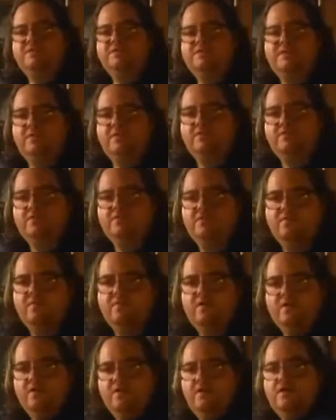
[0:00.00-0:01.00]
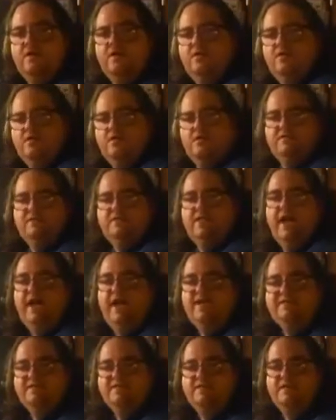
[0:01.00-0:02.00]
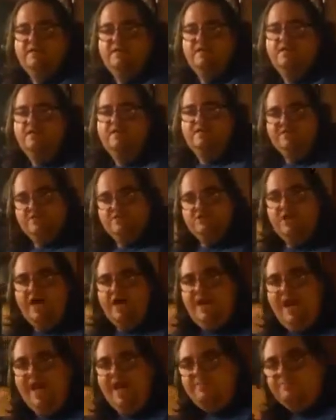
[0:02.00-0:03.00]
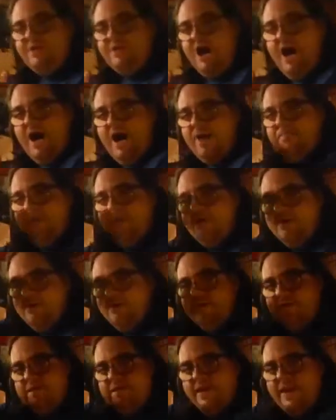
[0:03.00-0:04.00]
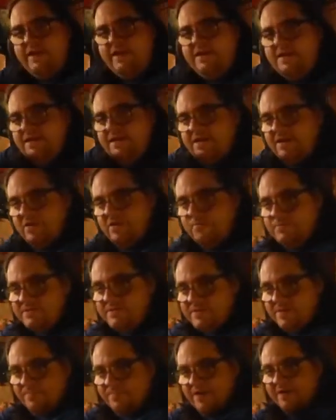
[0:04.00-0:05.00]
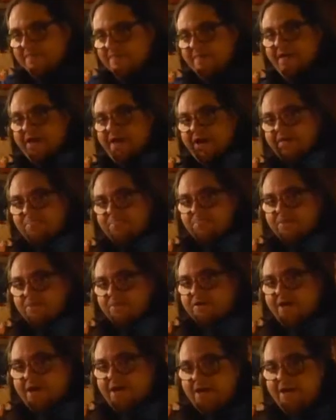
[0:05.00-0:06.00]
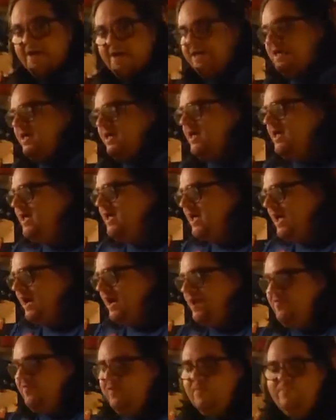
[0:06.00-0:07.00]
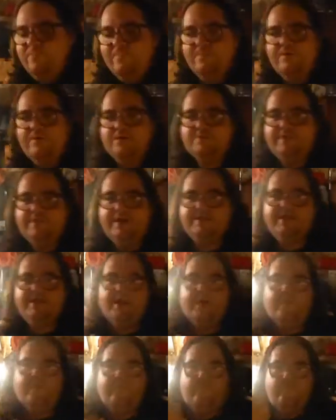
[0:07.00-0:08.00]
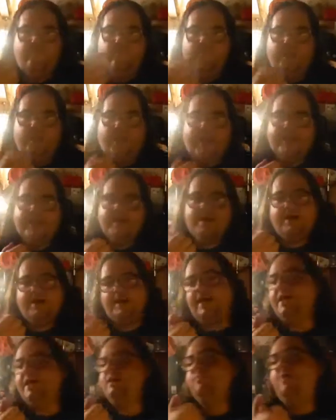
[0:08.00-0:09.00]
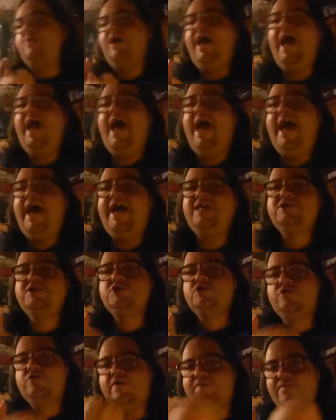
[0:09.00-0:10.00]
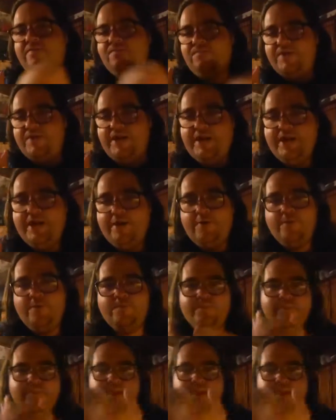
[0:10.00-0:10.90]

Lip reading: sit on your desk. There's also a laptop. Okay, it opens up like that. Okay, and there'd be video display. There would be like clickable ads throughout the video.